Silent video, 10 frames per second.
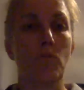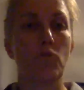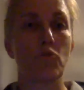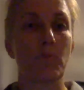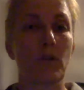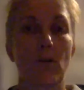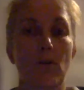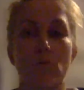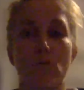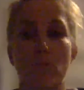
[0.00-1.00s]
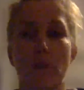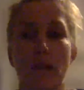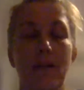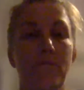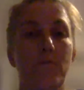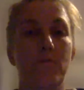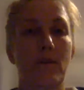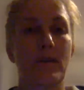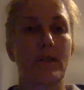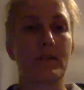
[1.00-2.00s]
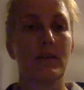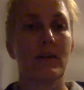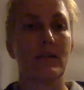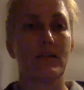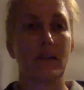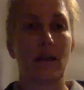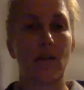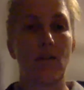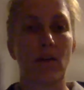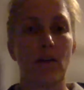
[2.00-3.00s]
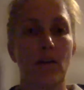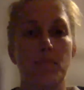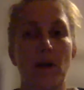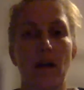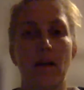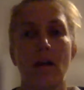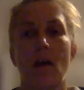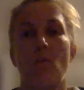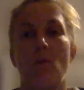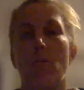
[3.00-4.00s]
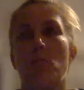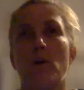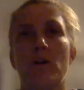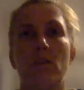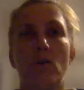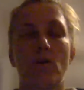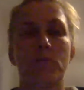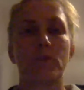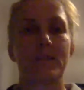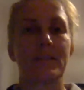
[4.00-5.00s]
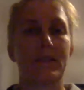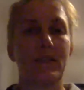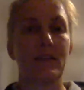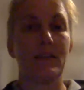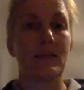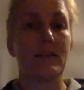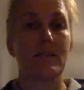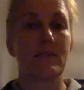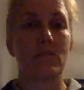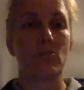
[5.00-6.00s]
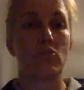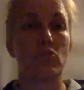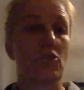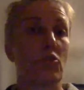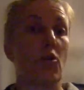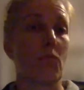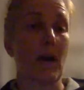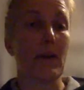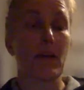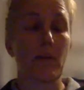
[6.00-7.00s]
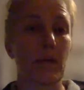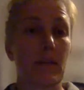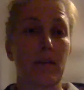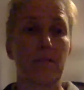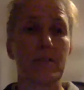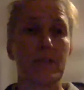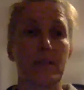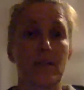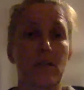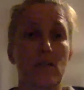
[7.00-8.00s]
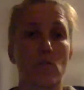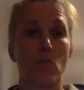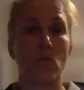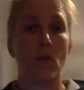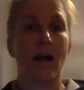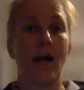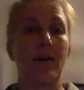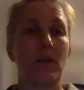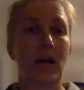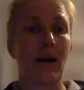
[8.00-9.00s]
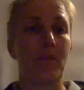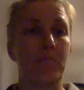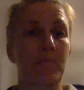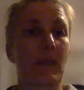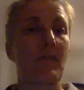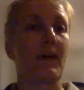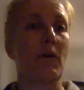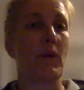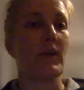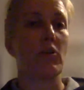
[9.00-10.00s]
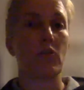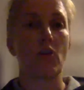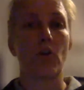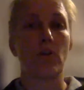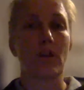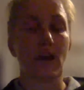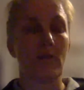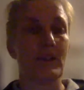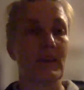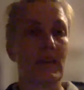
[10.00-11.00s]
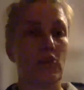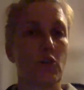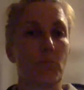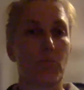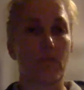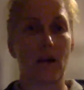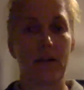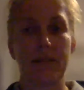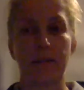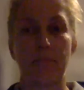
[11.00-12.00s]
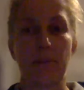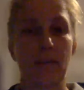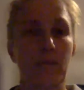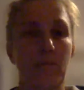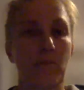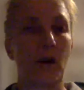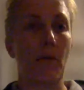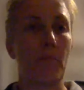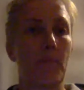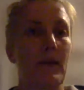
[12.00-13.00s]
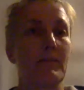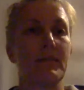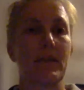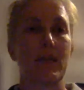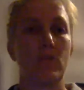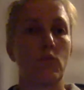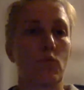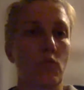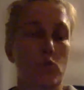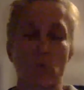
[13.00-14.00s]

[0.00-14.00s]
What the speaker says: should be going through planning for various scenarios, but I mean, one of the options is to not run a competitive season at all, and that way you're guaranteed you can provide something. It might be 10 or the